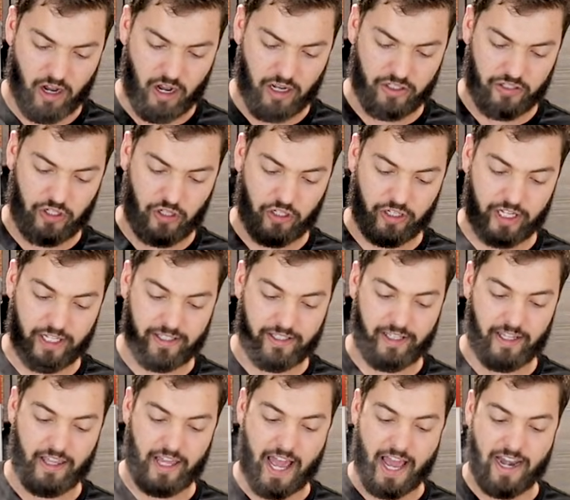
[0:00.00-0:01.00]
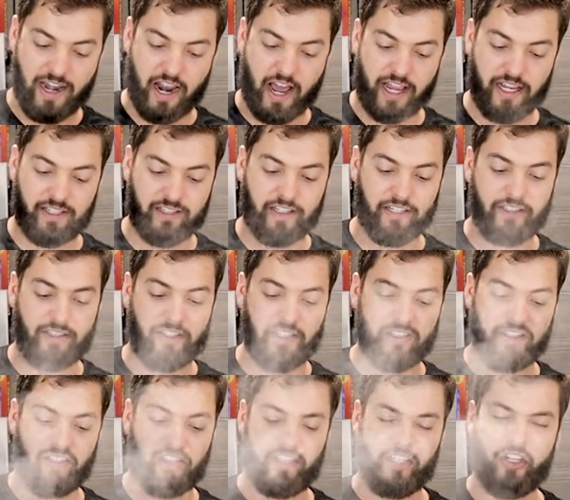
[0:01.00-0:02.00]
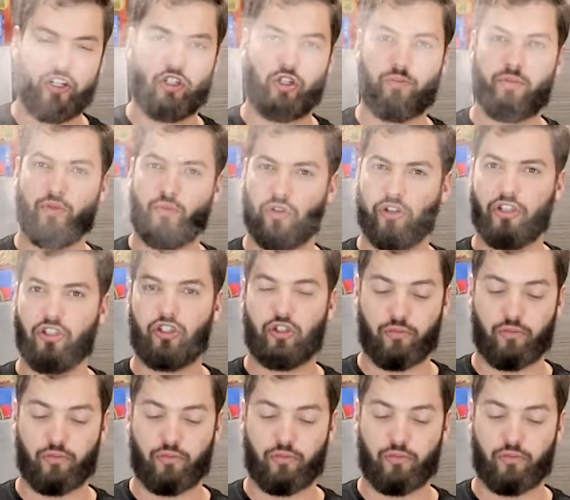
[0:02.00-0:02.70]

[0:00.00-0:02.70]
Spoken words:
until it gets to that nice consistency. It should be really